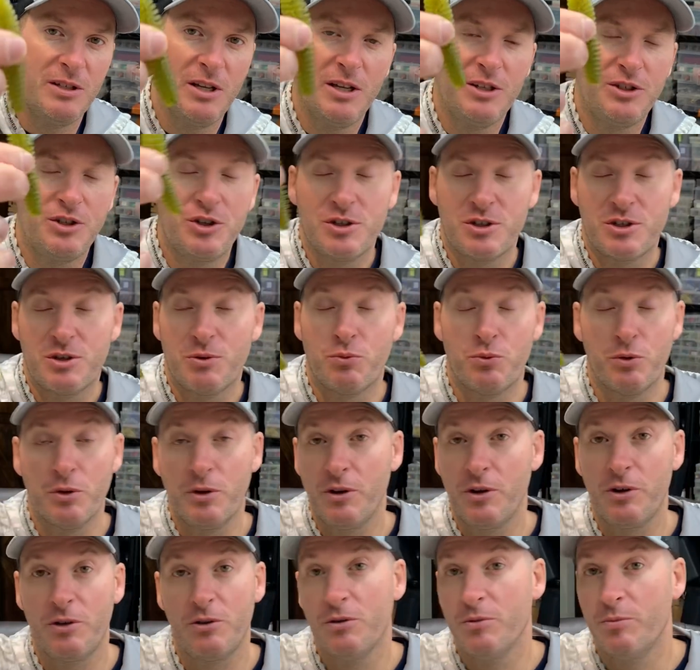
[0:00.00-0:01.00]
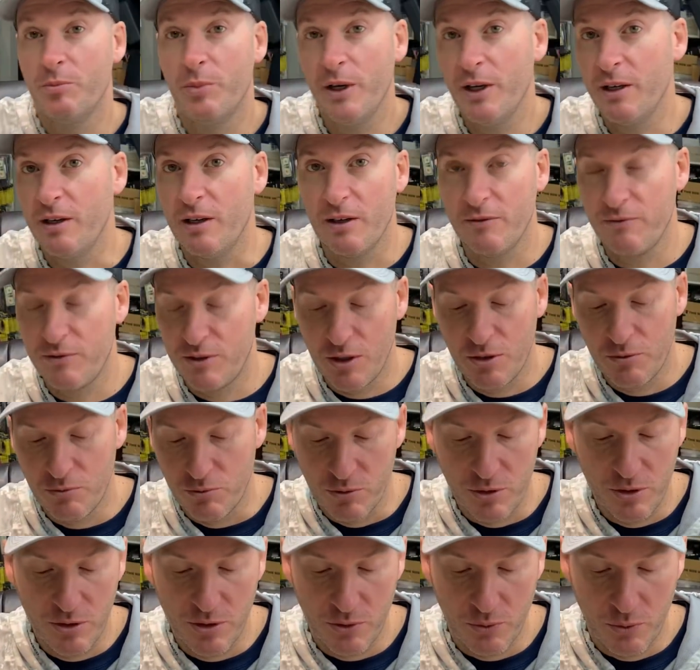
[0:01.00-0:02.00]
it's just a really good bait. I've done
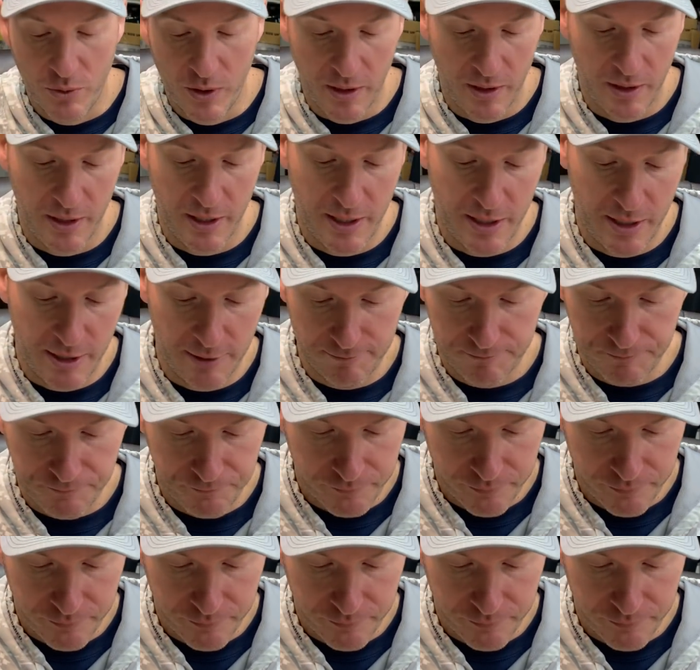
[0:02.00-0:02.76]
really well on it.